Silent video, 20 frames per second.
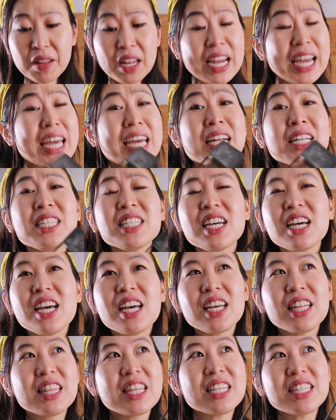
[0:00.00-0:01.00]
And
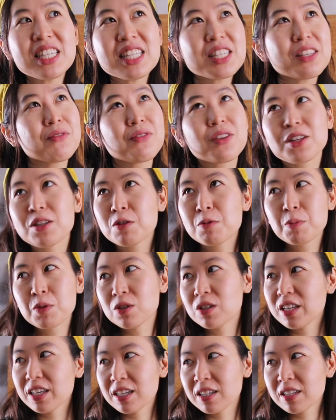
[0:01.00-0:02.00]
this is
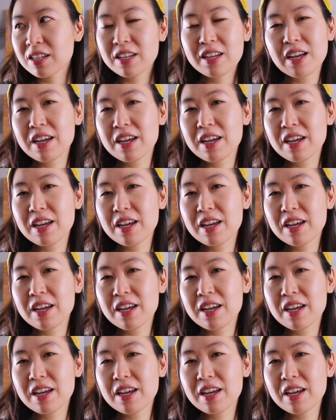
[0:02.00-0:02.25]
available in